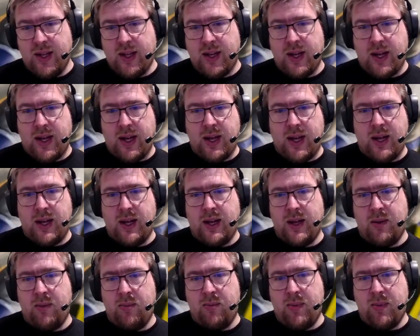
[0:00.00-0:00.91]

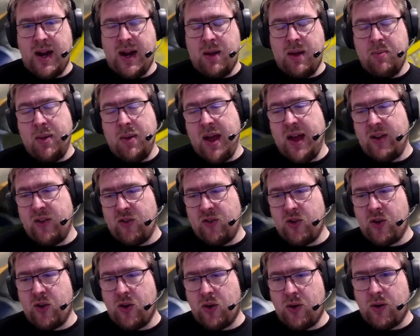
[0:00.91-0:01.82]
And at
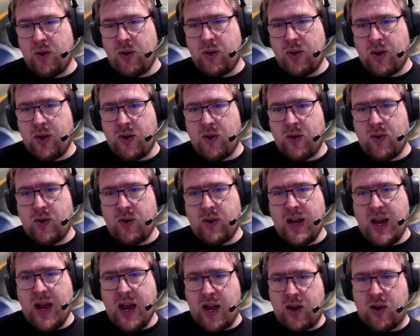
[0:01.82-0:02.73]
best, you're
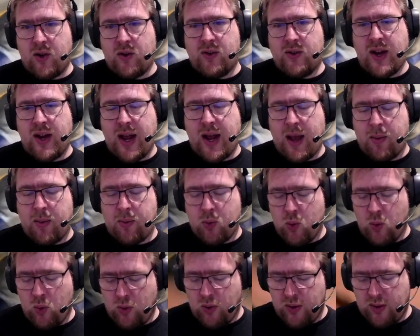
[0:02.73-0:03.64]
setting up
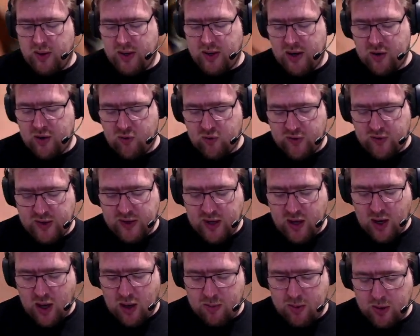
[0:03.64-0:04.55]
cool, interesting
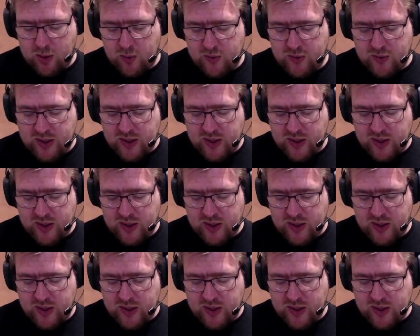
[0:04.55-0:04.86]
combos.